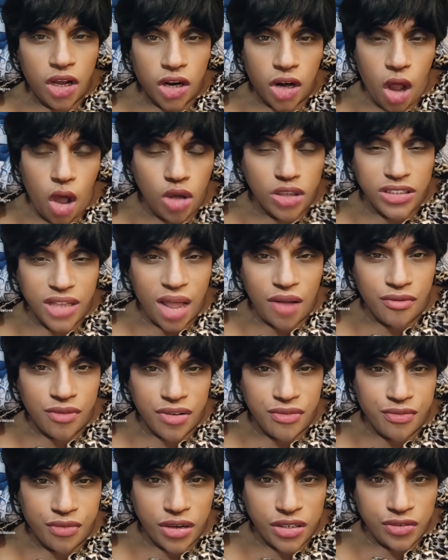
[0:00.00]
Close that
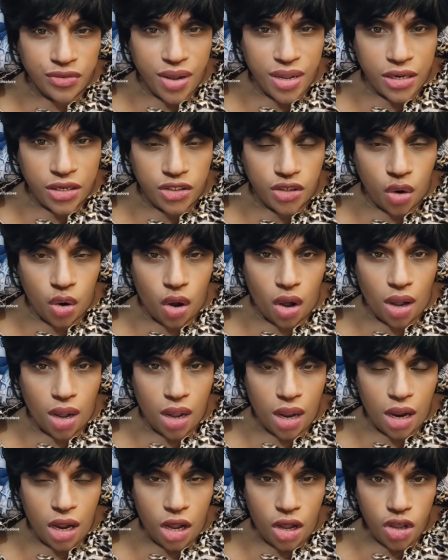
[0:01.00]
refrigerator
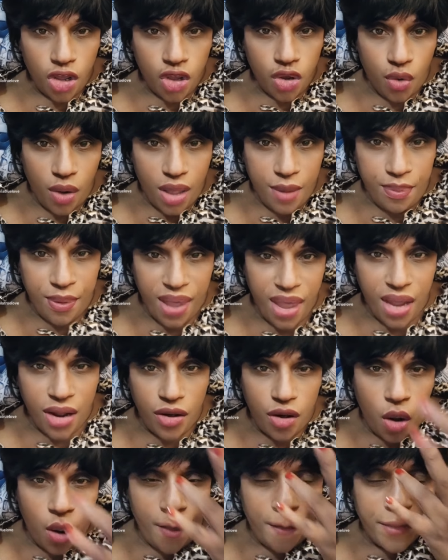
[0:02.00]
door. You ain't
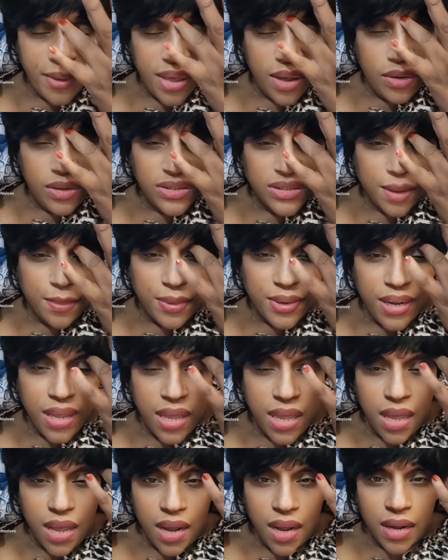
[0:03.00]
paying no bills up in
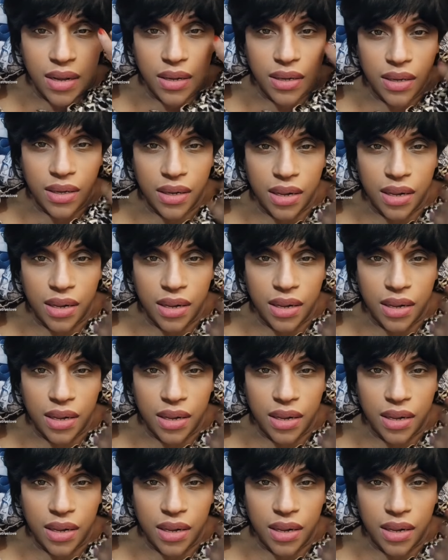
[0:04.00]
here.